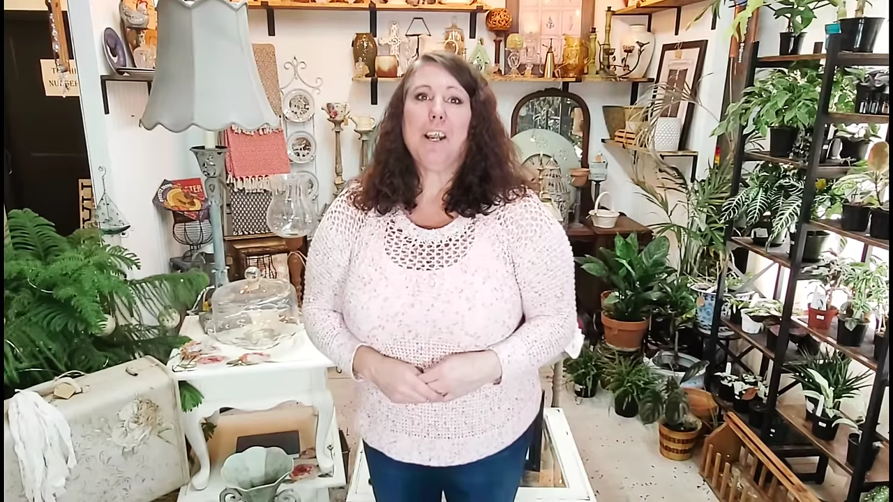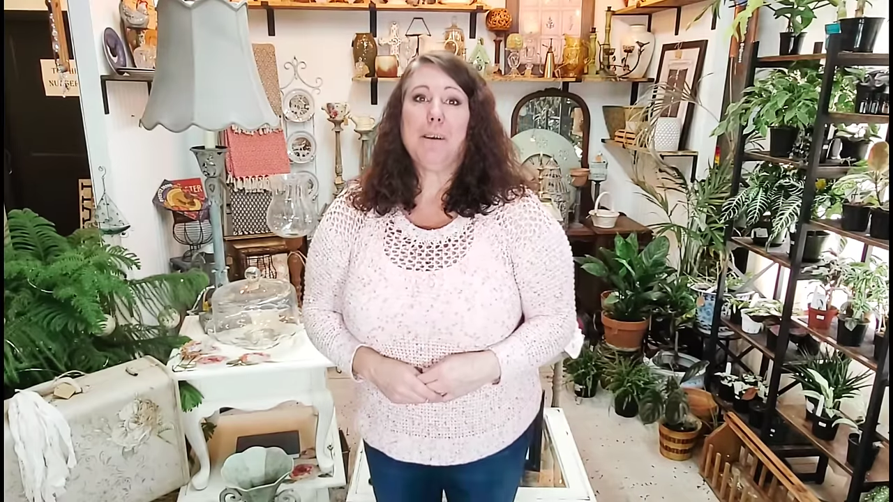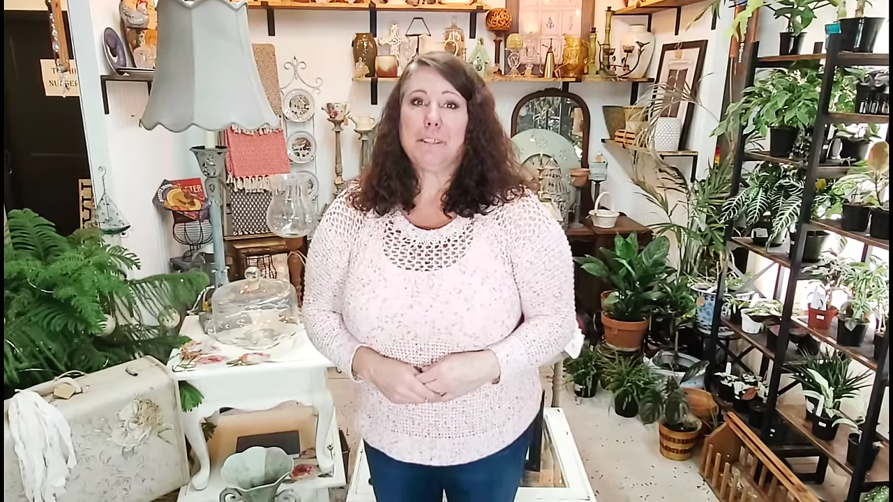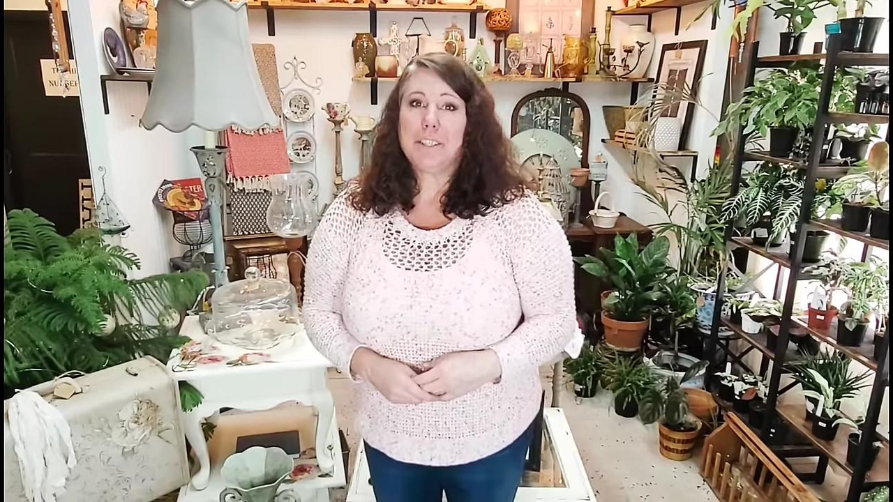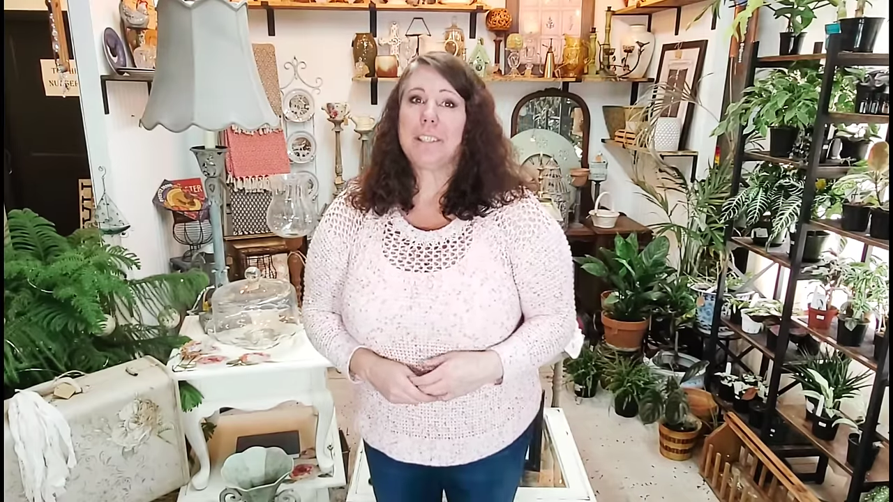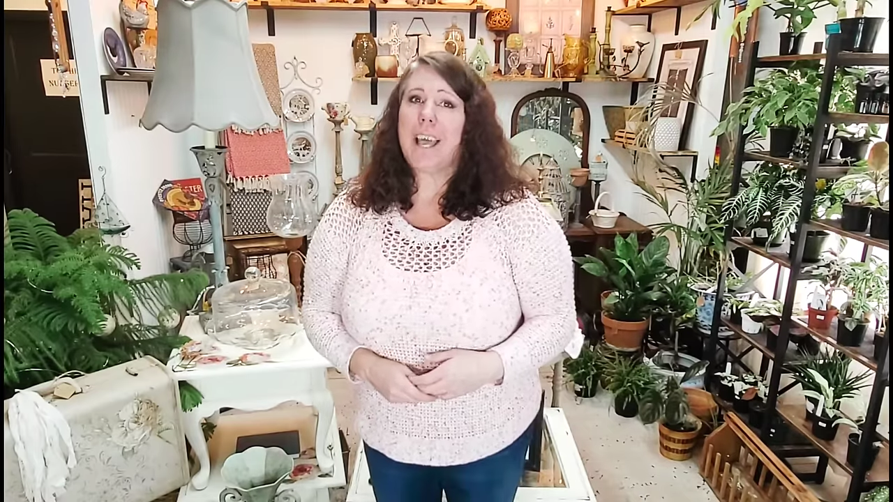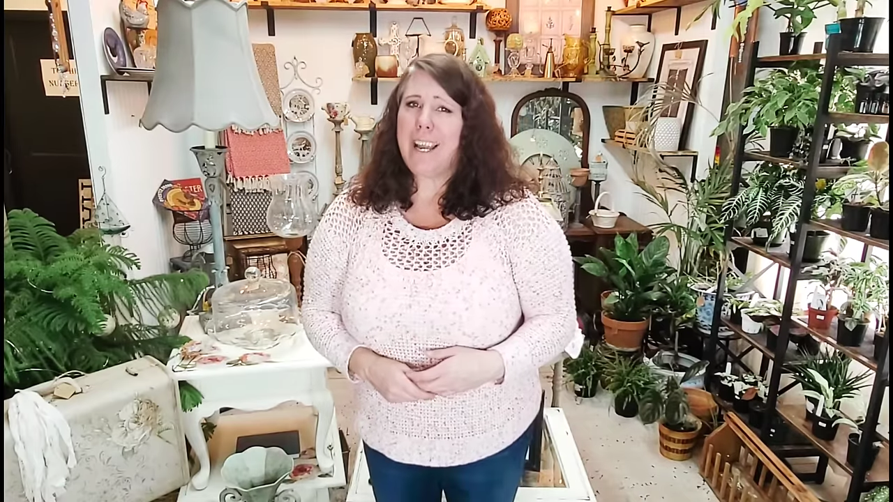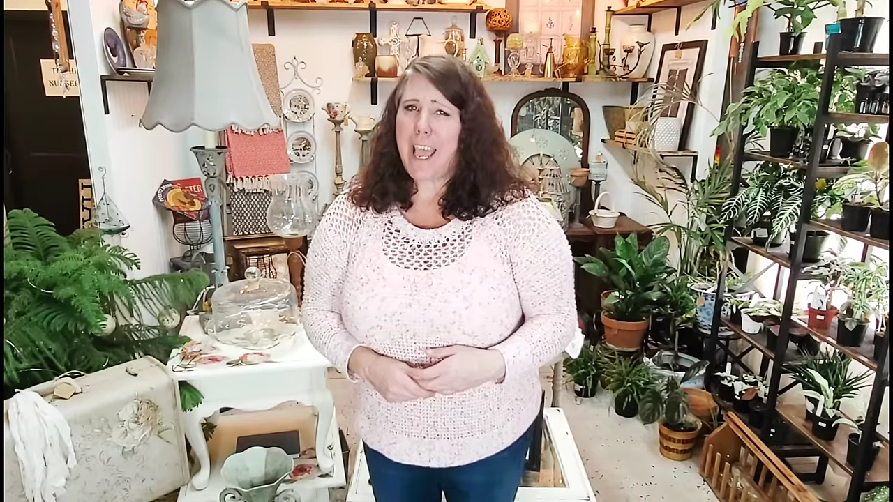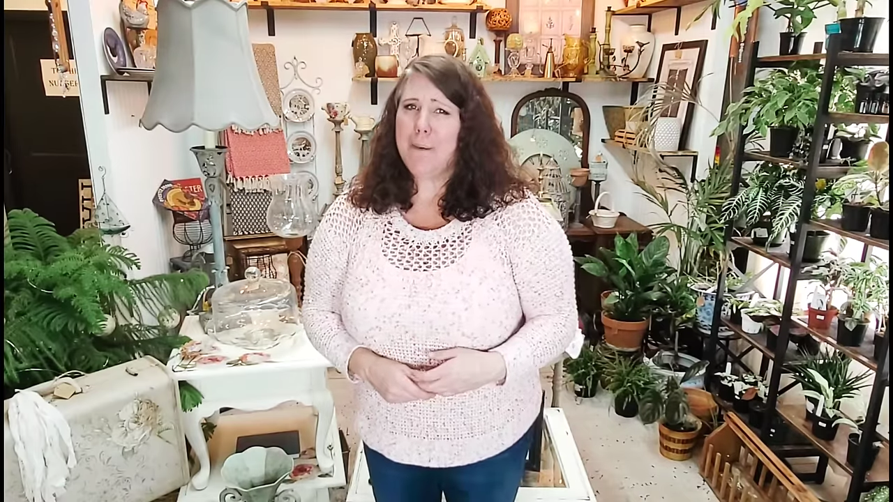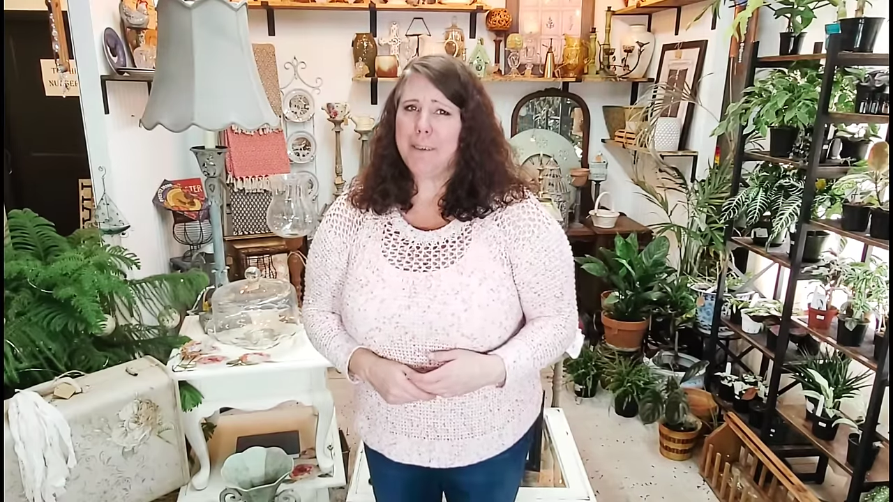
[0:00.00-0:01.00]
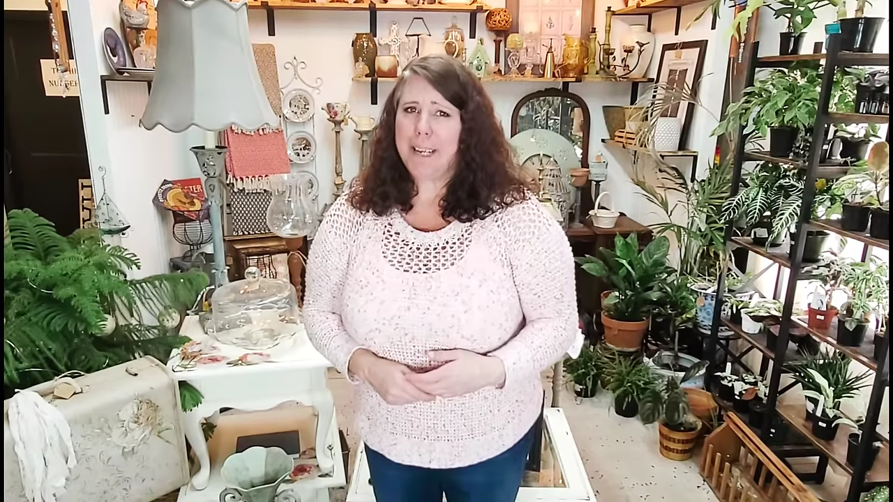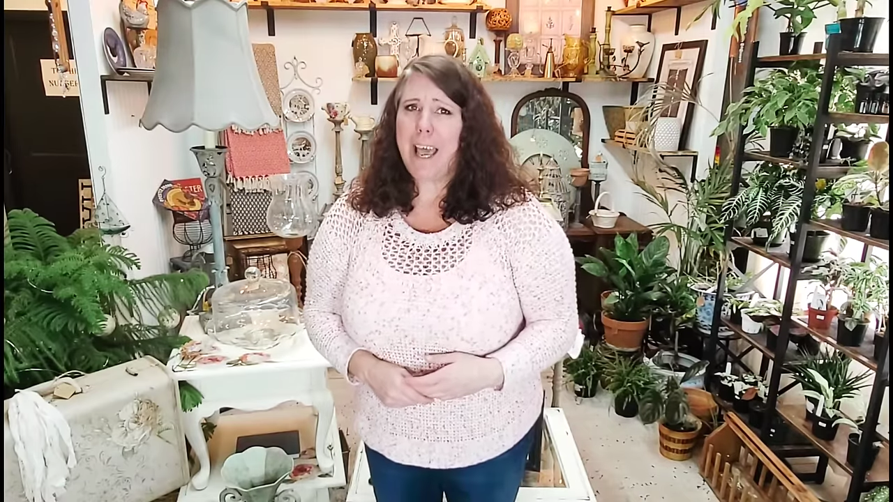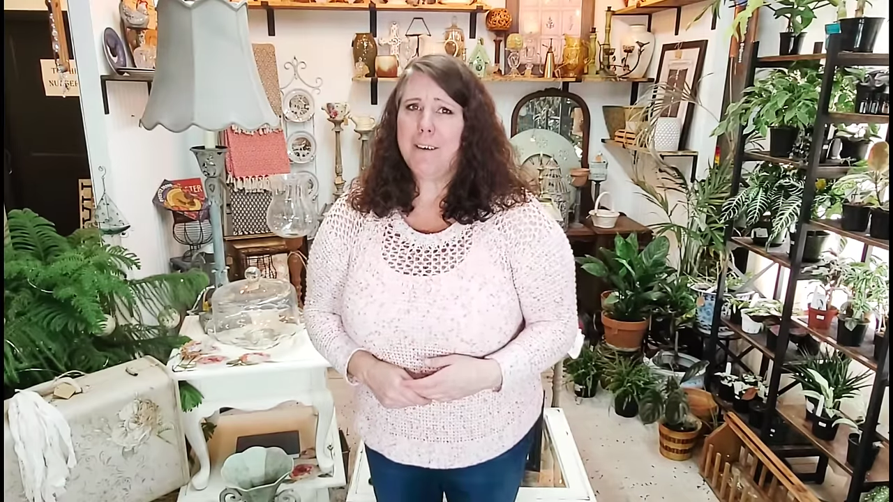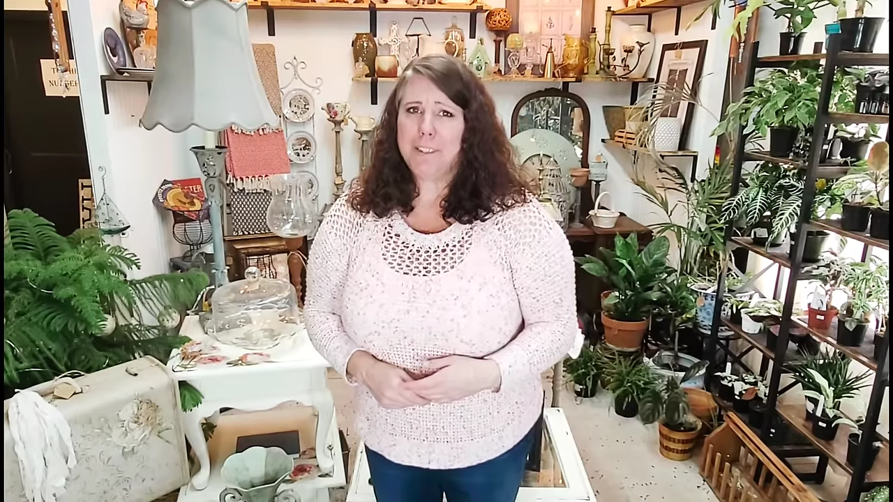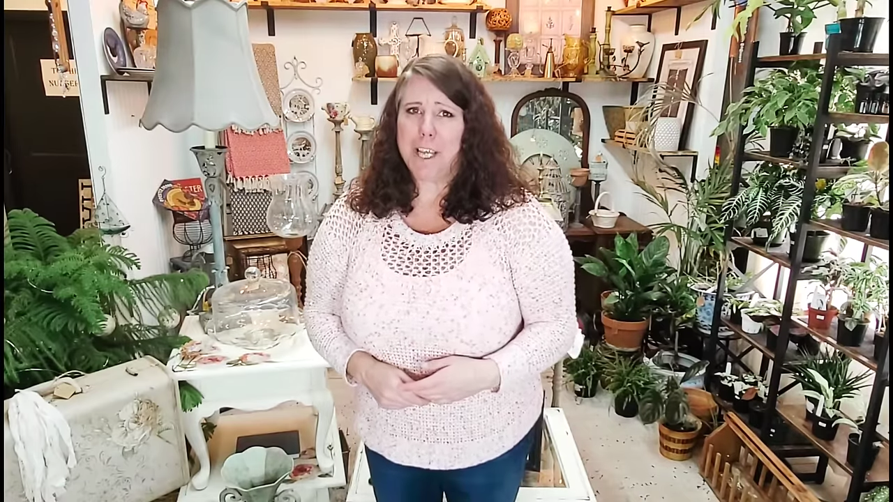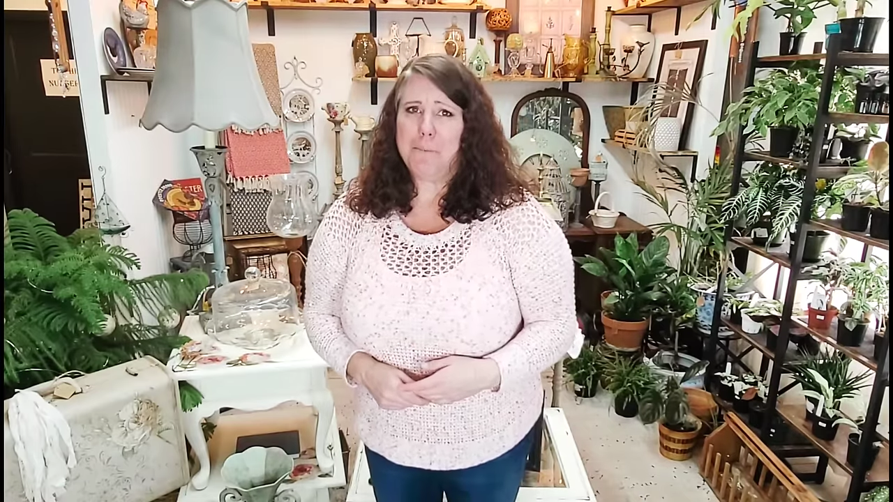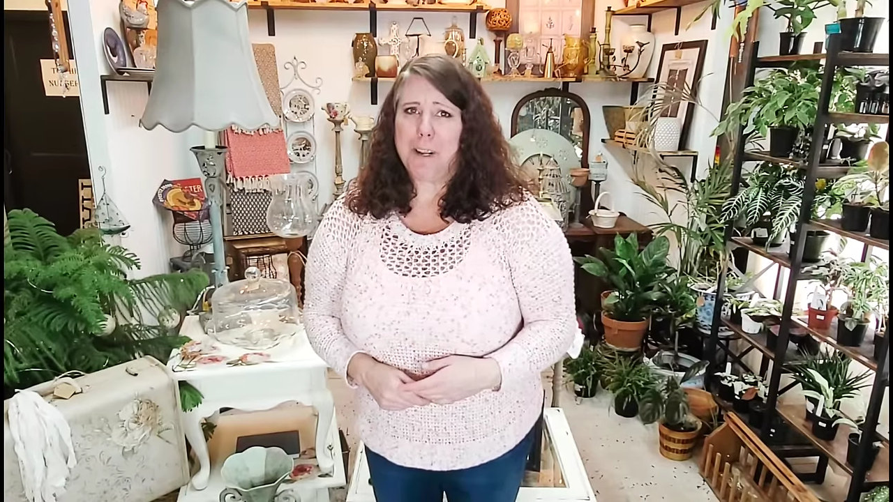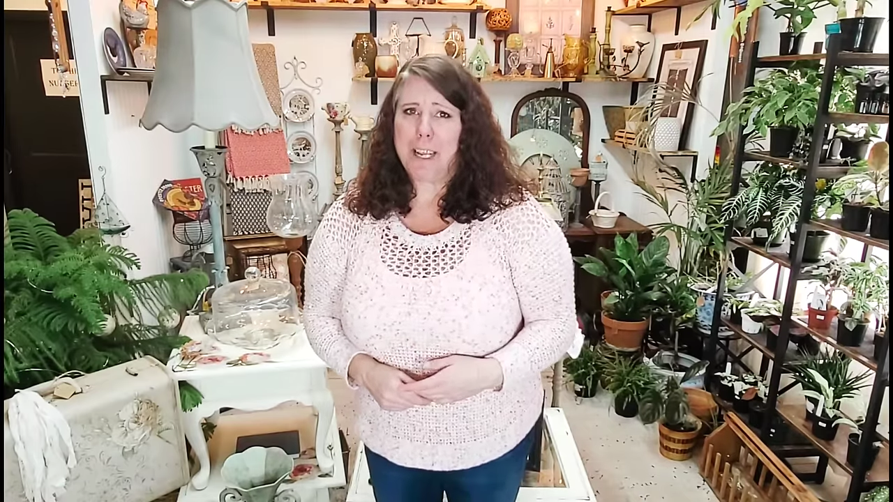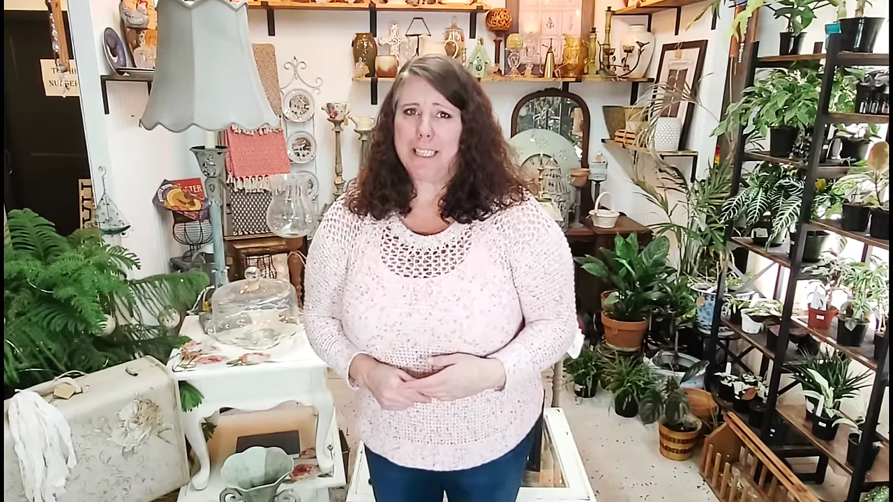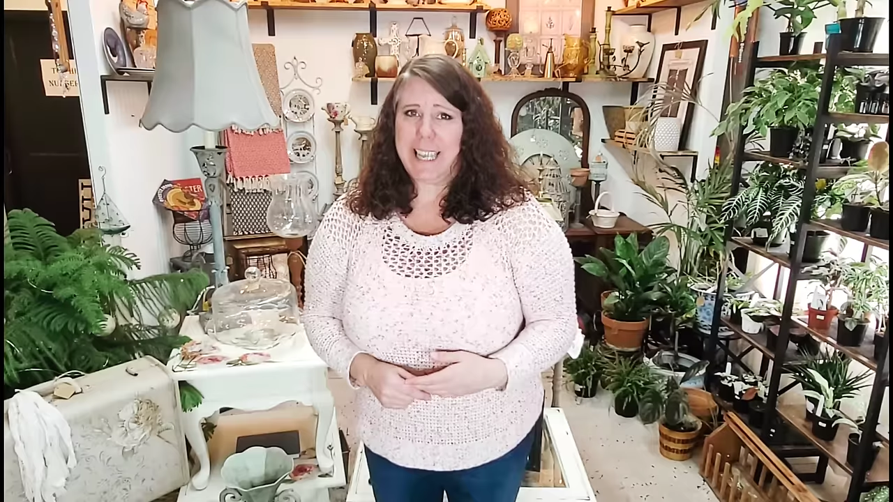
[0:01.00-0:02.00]
I was just kind of happy to have done
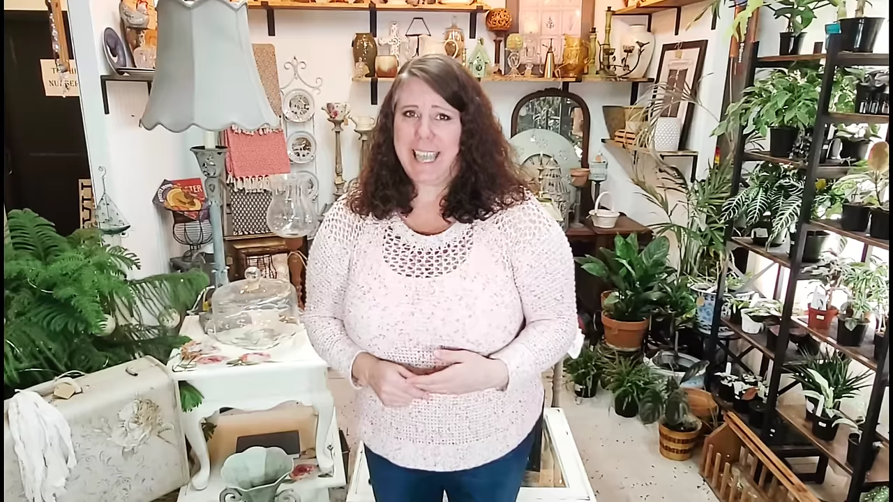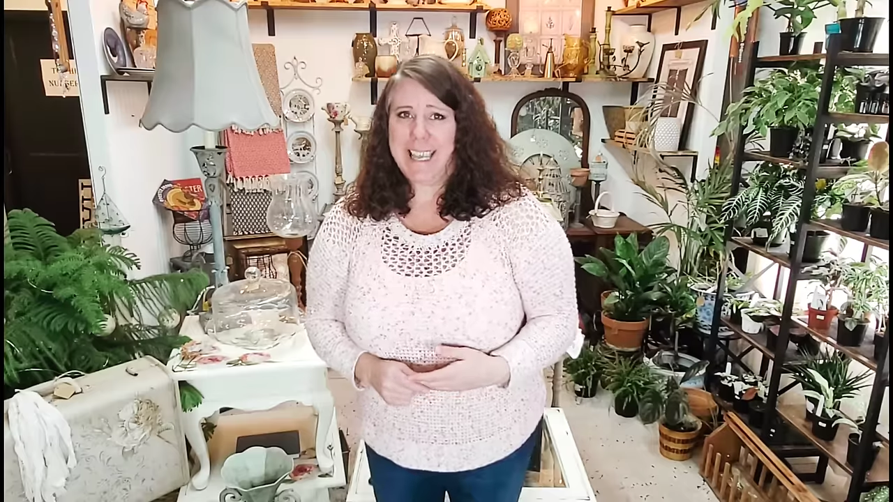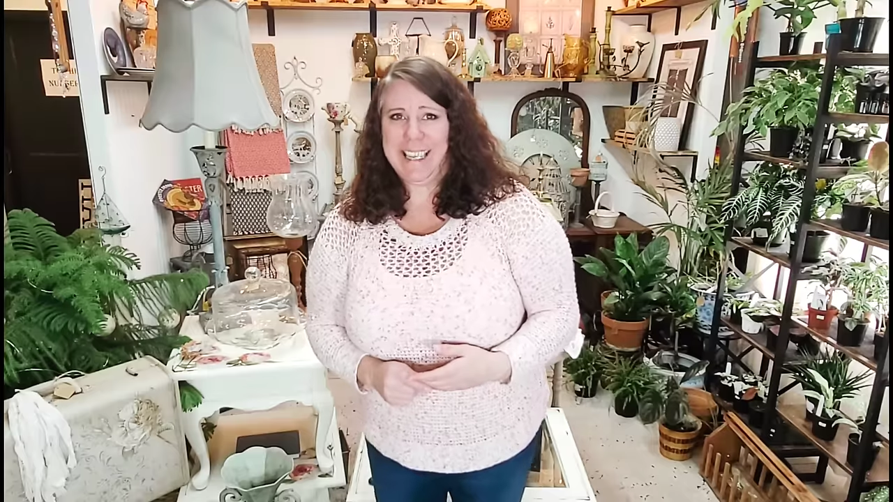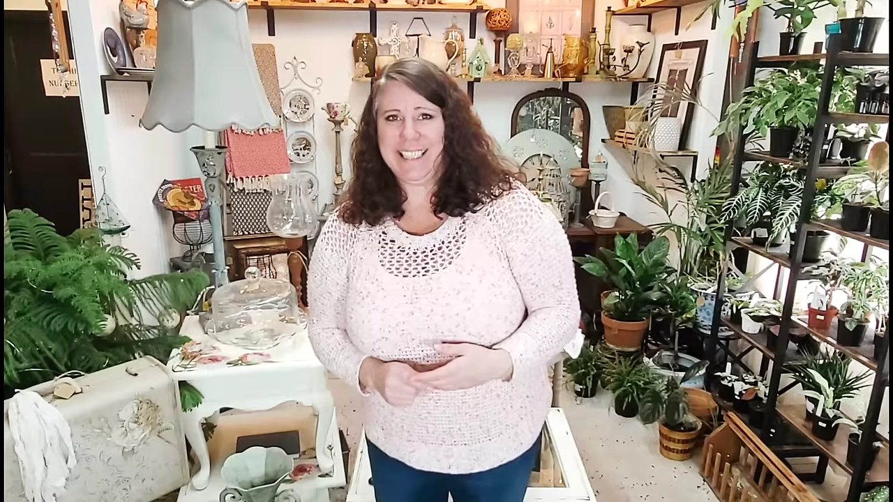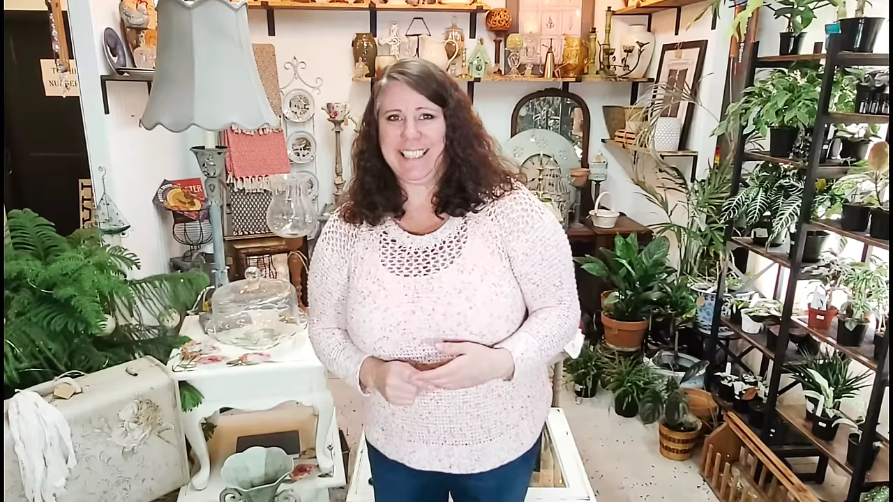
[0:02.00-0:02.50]
what I did.